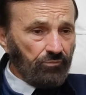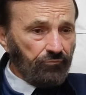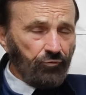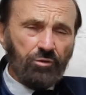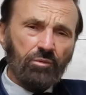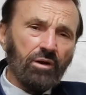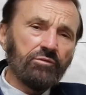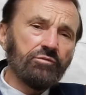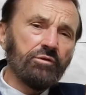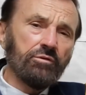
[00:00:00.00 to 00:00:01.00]
Fremont
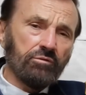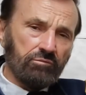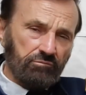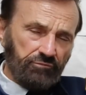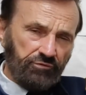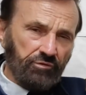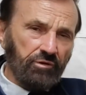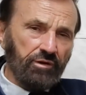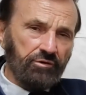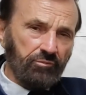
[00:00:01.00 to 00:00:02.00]
still
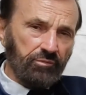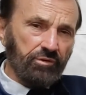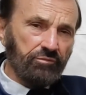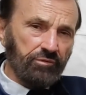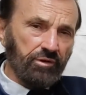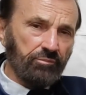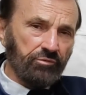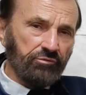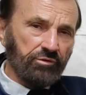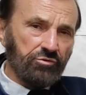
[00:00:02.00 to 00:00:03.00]
selected me for that
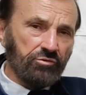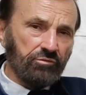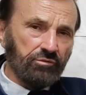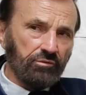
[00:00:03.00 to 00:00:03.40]
position to